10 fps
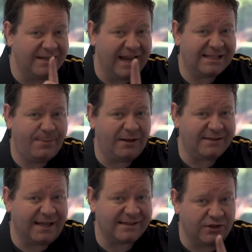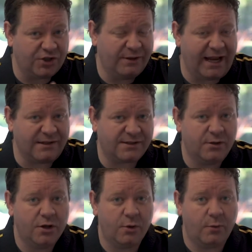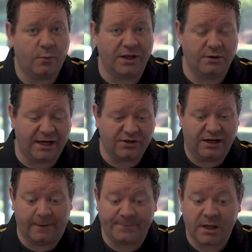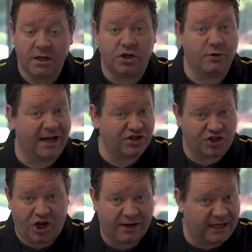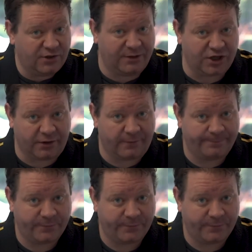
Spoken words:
Next belt test in 2 days, when you guys are here, you guys are talking to each other,